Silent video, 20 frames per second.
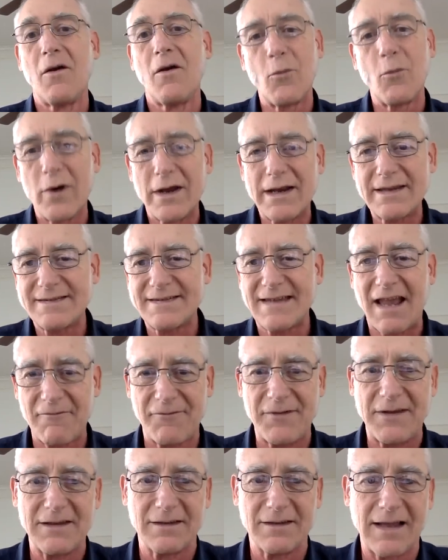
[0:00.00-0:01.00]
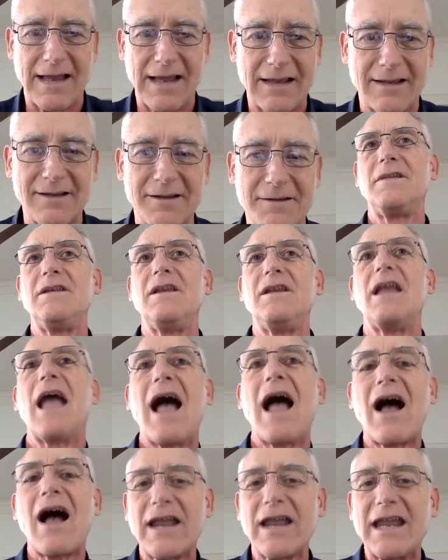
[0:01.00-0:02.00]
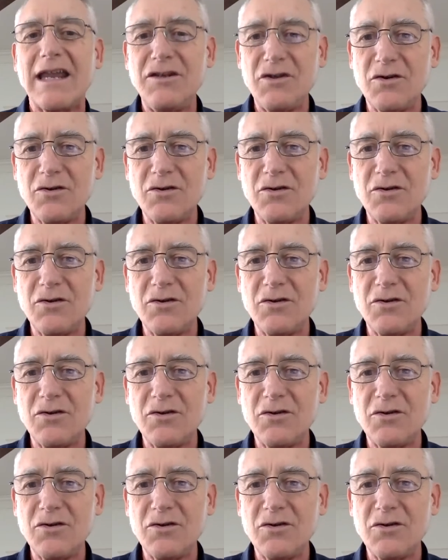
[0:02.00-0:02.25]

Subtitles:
What does that feel like? How can